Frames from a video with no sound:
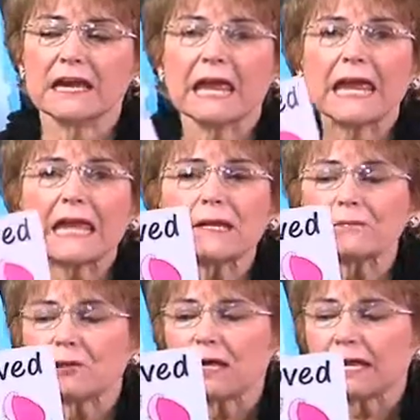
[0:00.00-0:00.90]

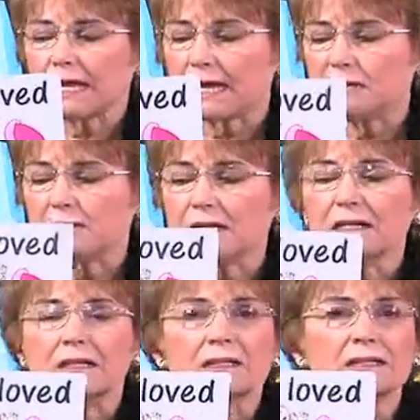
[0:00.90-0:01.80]
Abraham
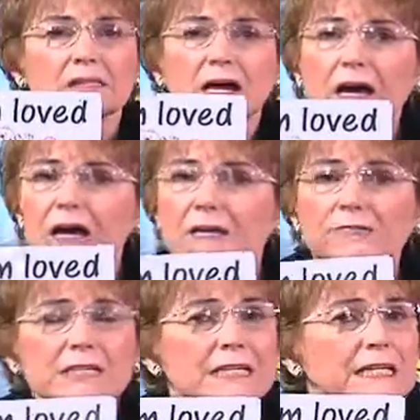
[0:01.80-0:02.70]

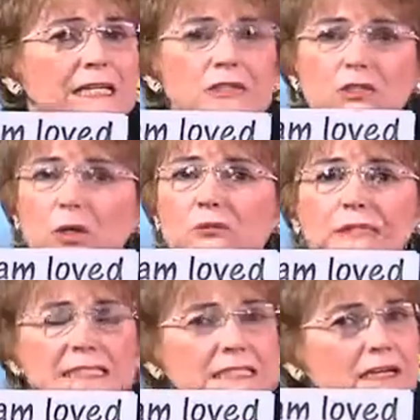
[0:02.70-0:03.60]
loved his
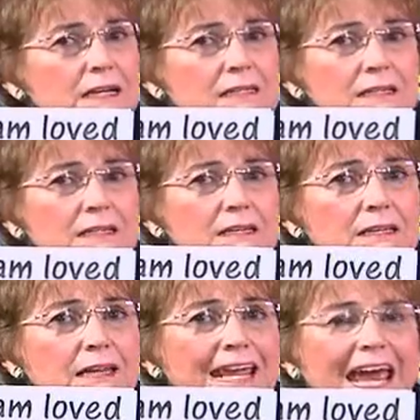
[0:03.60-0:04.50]
only son.
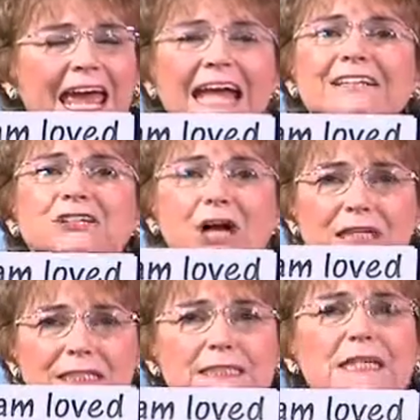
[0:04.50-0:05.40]
And
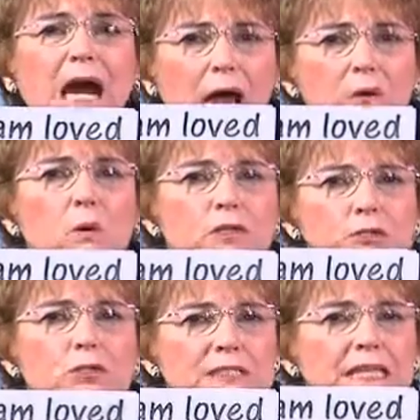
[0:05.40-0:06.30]
God says, I want
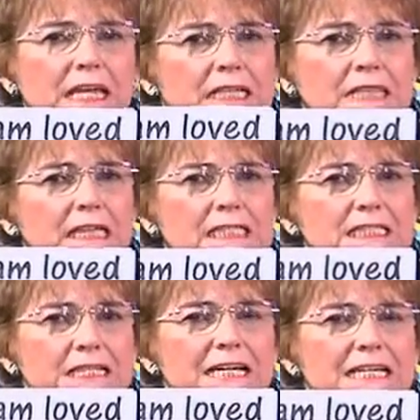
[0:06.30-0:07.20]
you to take that
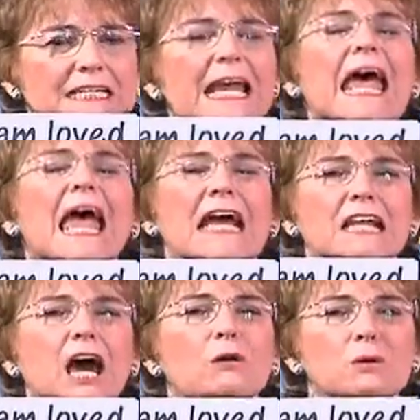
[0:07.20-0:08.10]
son and
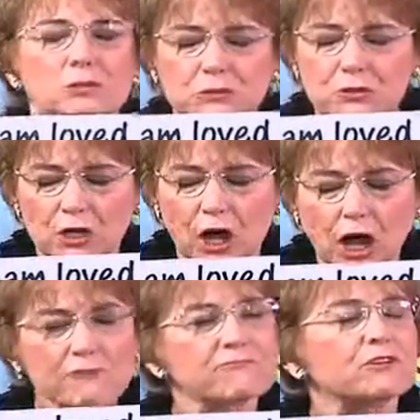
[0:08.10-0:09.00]
I want you to
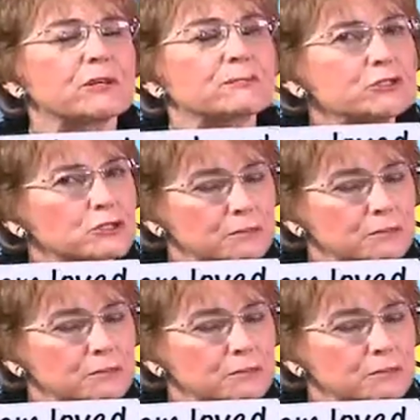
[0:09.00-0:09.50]
offer him to